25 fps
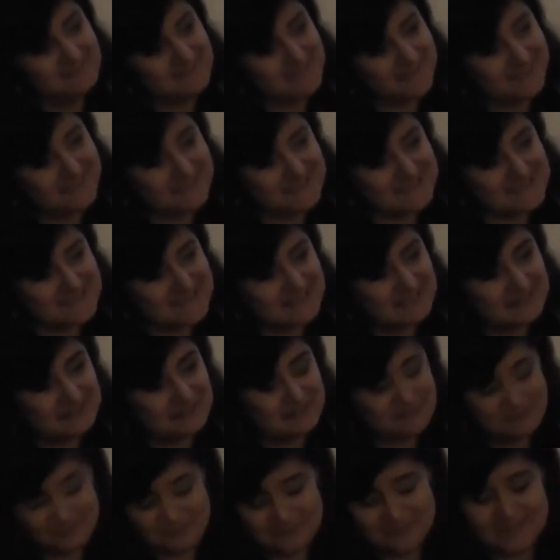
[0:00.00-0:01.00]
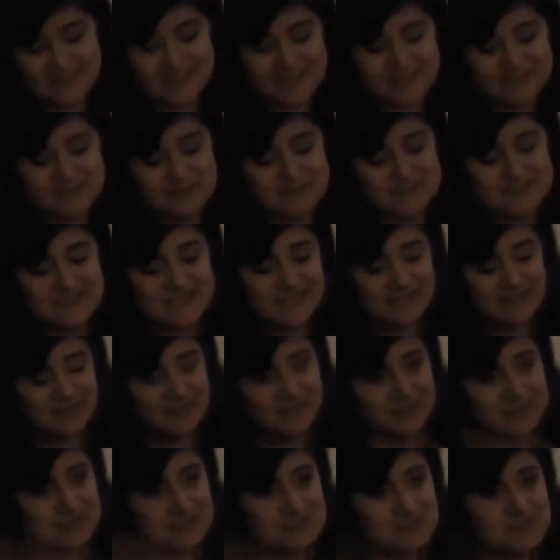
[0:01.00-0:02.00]
because they used
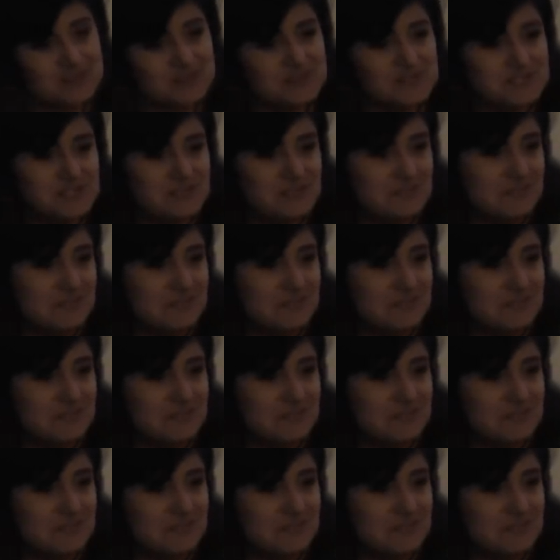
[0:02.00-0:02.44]
another social